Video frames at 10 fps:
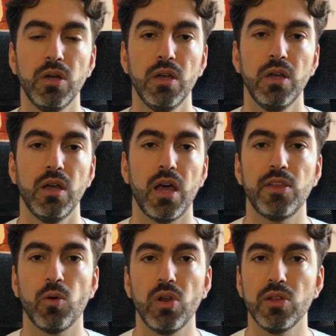and they're
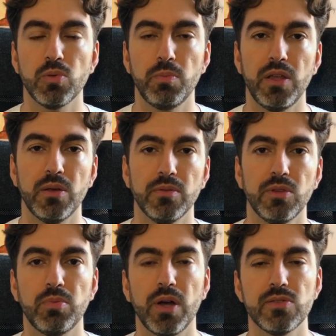willing to pay the
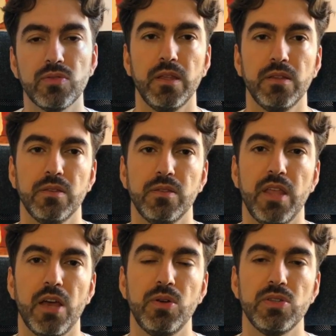price for it.
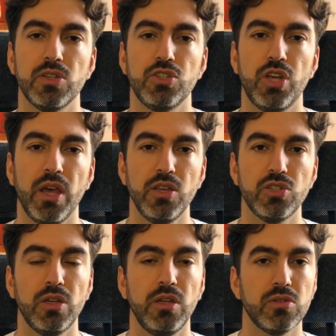There is a change that
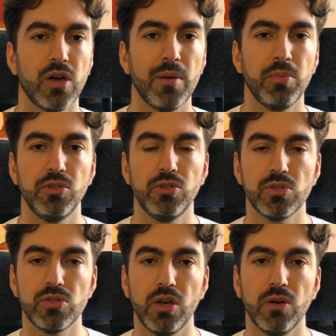needs to happen in
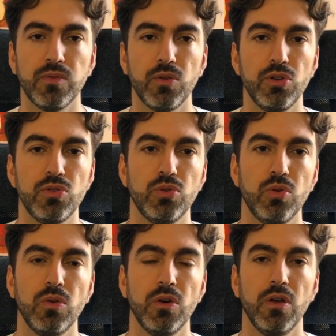yourself for you to
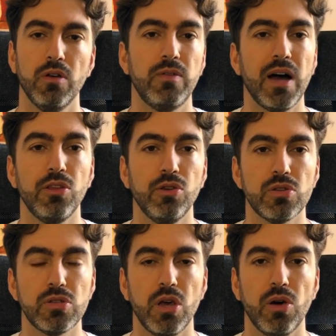value
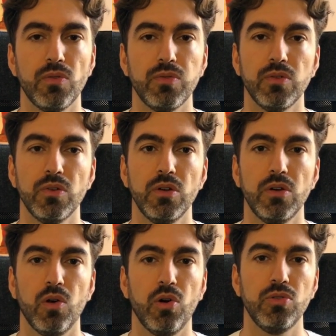yourself,
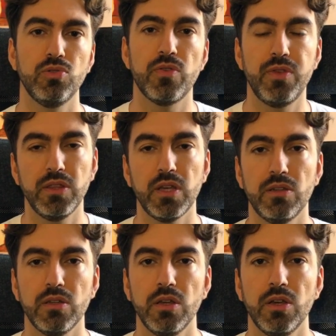or to think that
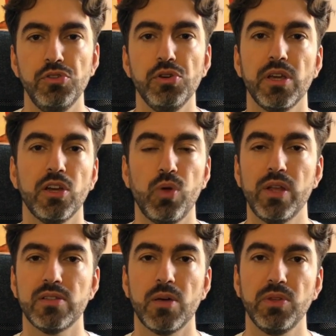you can create
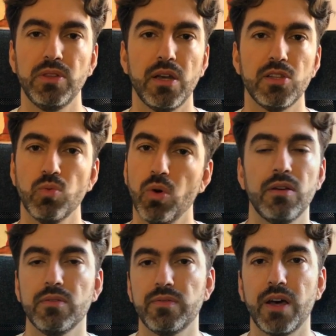something that is
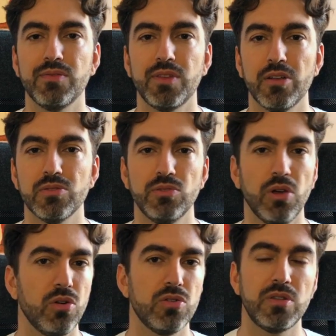worth $5,000,
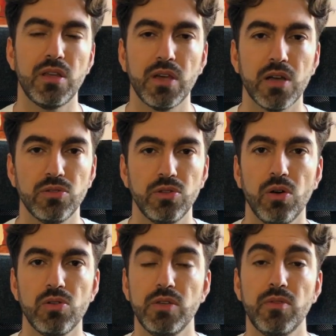
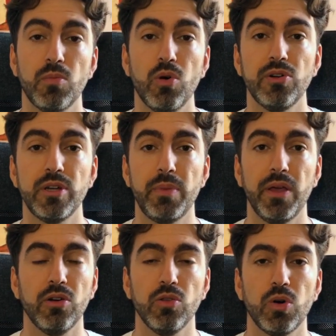$10,000, even more, depending
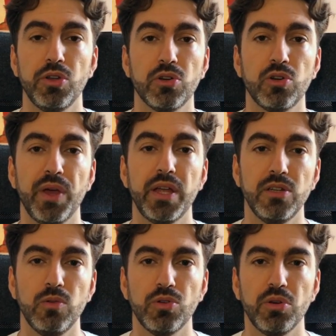on what you're creating,
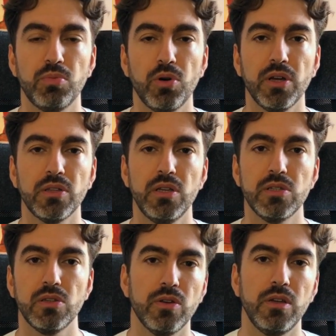what your product is,
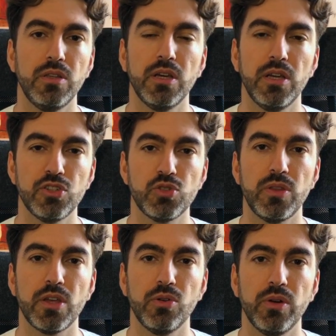and what the industry that
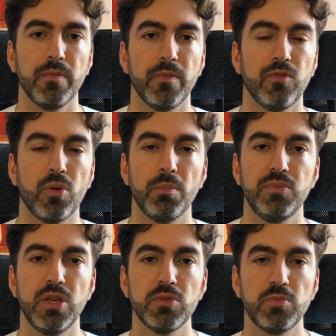you're in. From
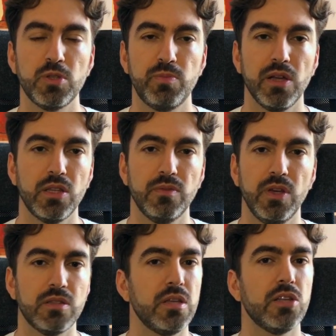Tim's perspective, it
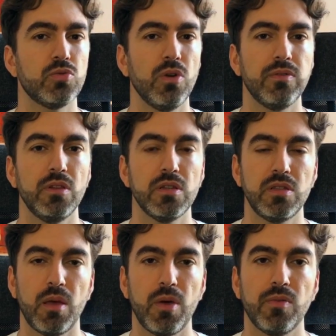takes roughly the same
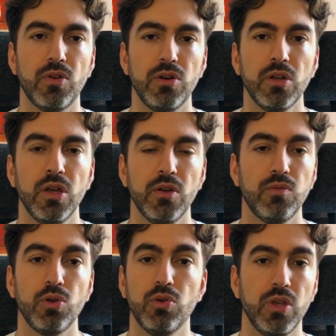effort for
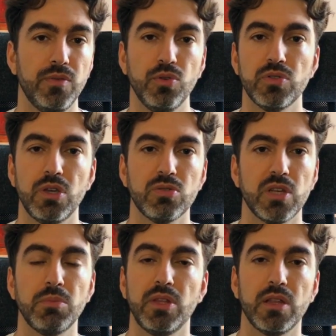you if you sell
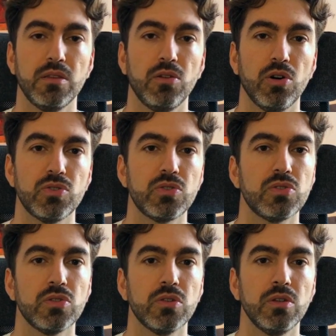something that costs
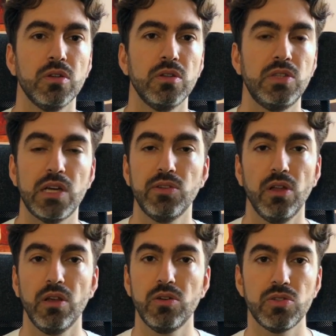
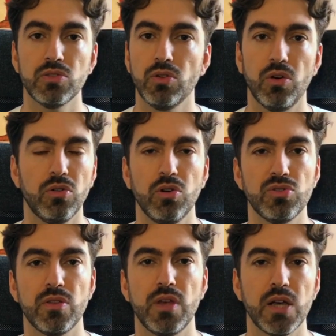$10 or costs
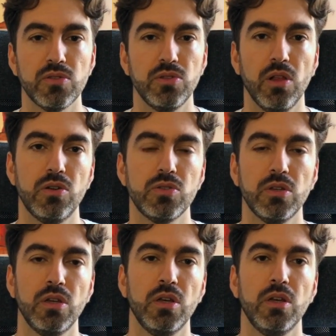$1,000.
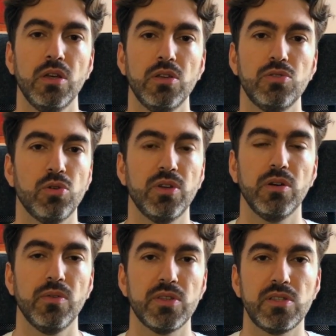So the
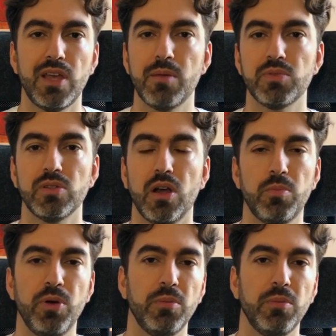steps are pretty much